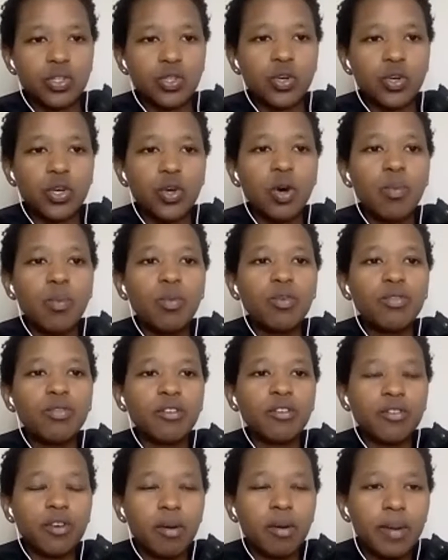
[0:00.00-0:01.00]
So you're
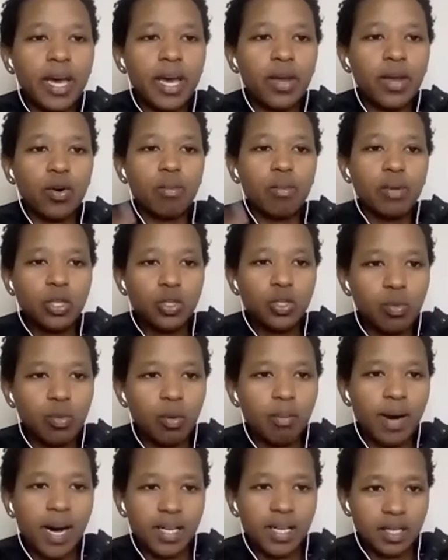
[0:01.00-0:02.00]
moving from Nairobi to
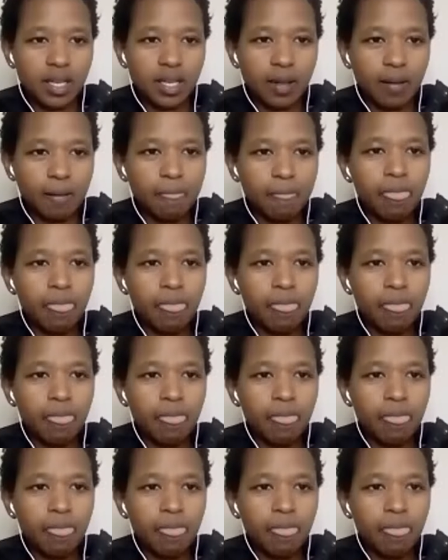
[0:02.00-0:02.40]
Mombasa.